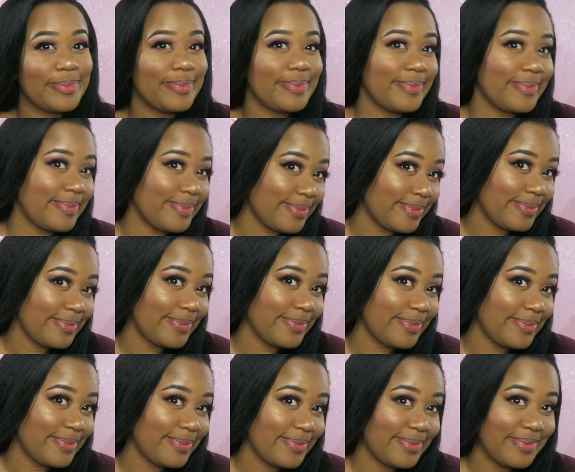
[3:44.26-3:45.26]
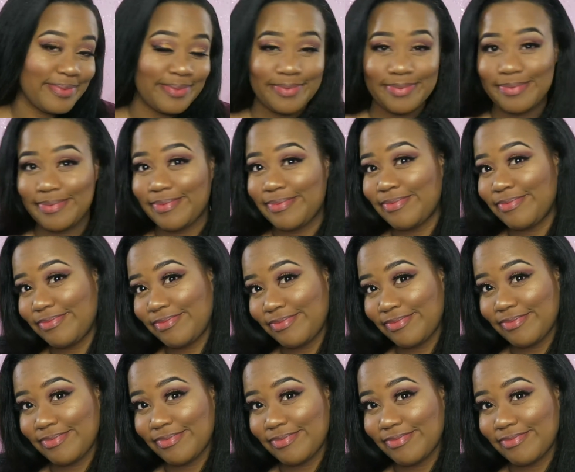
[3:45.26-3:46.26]

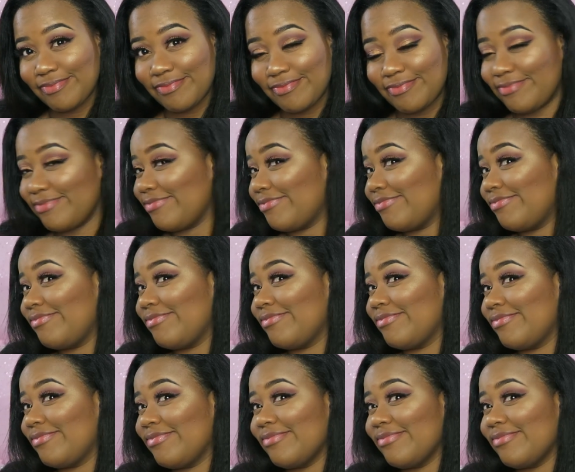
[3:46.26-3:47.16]
No one is speaking in this clip.